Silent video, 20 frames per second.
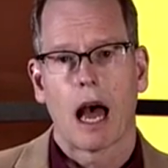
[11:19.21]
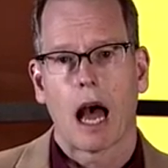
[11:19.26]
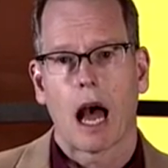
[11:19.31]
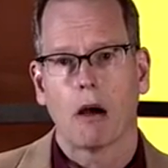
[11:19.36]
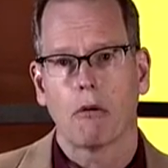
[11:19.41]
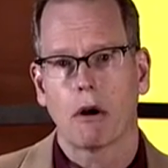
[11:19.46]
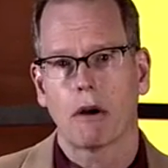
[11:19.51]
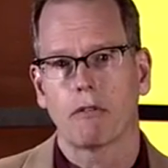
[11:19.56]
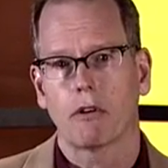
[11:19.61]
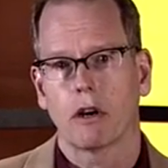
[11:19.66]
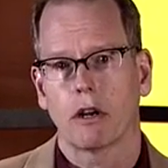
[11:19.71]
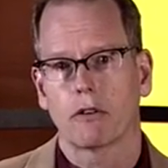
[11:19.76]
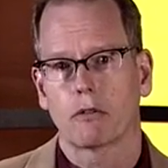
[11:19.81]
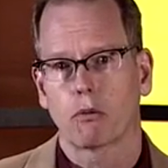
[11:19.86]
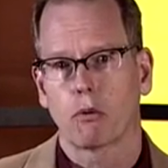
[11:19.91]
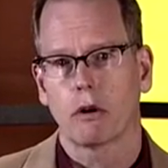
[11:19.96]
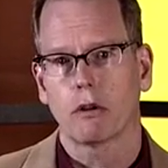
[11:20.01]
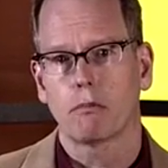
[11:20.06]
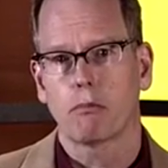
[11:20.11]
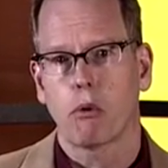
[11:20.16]
However, it's
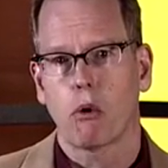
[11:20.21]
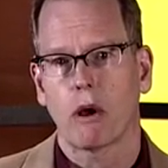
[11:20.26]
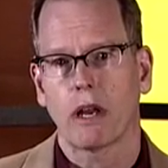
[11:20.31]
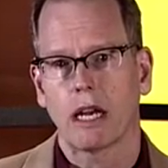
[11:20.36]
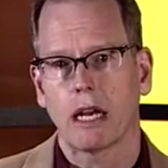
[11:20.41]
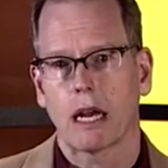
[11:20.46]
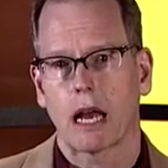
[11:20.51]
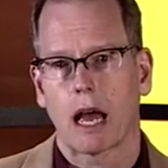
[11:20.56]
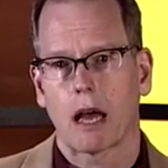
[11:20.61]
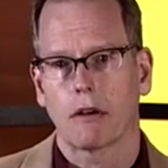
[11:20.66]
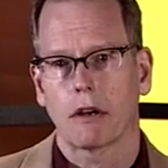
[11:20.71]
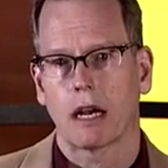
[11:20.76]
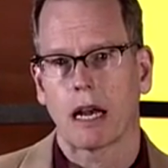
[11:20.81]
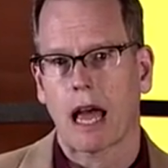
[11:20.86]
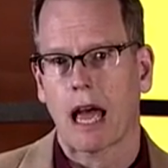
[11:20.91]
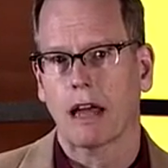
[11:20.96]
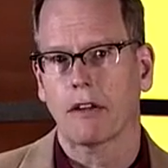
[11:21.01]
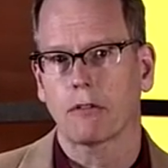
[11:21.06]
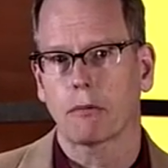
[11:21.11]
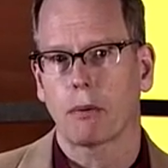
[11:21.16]
worth pointing out an
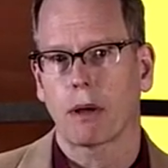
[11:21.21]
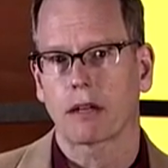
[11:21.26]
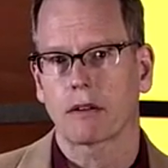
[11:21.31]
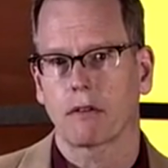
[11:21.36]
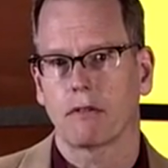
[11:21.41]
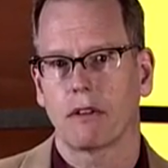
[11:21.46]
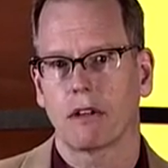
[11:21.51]
aspect